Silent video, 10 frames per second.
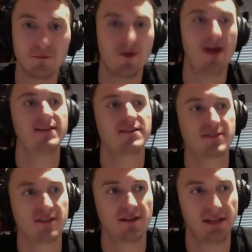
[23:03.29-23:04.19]
We're not
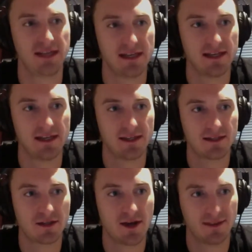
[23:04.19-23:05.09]
necessarily
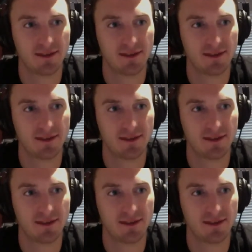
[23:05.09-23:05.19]
taught